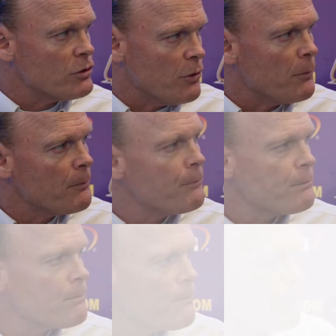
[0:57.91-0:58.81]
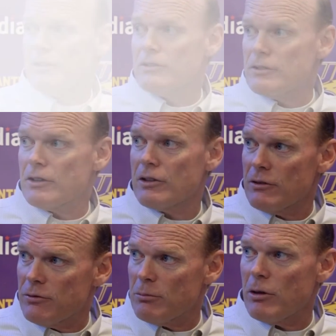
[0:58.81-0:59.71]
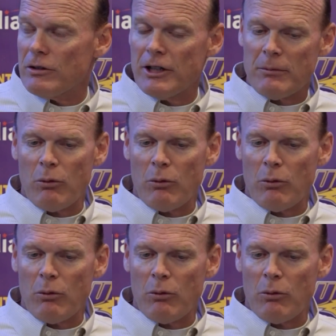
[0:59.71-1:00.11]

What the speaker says: So, but this is a good football team.